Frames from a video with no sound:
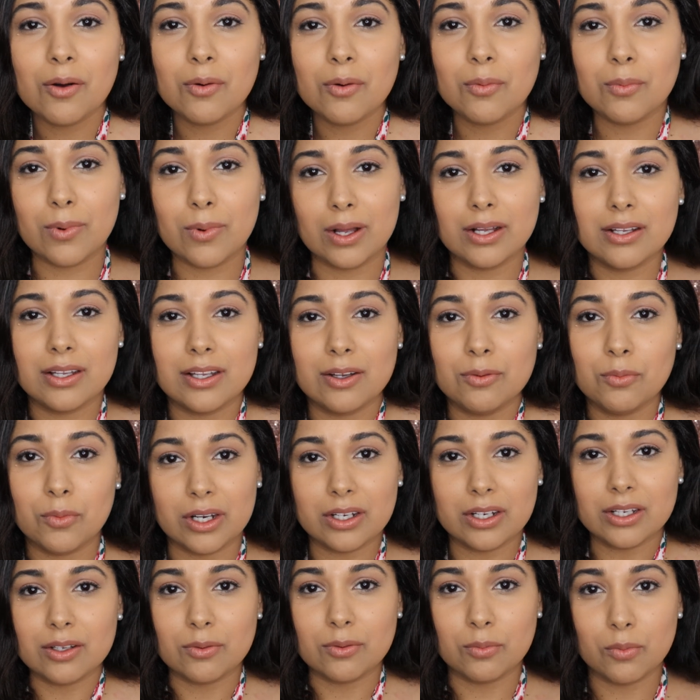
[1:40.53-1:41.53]
Welcome,
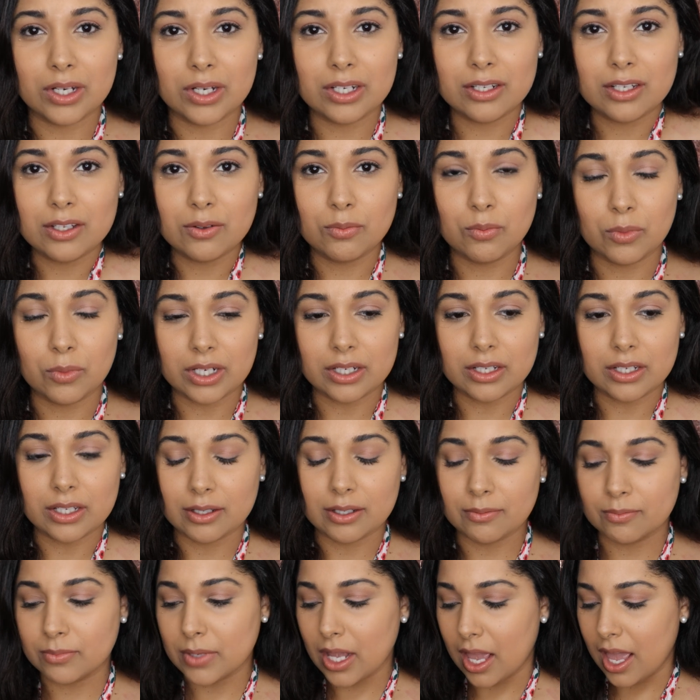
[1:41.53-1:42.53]
welcome, welcome,
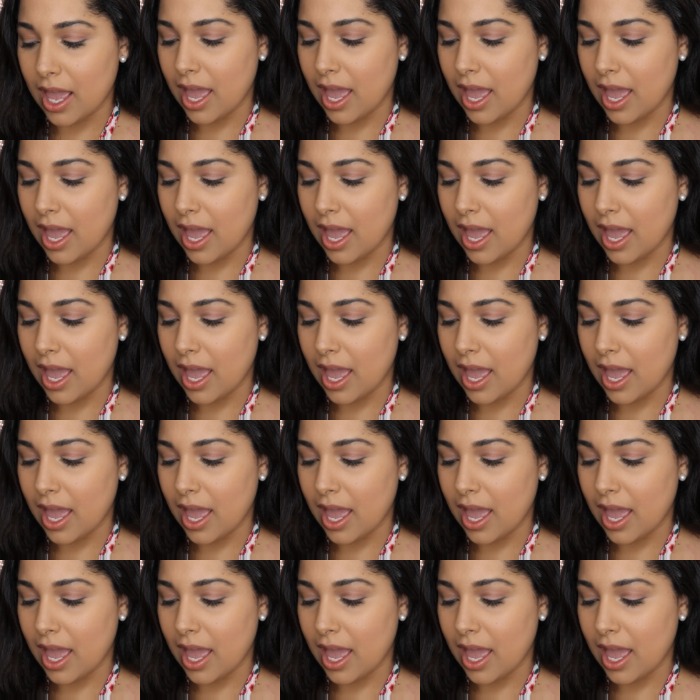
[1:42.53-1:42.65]
welcome.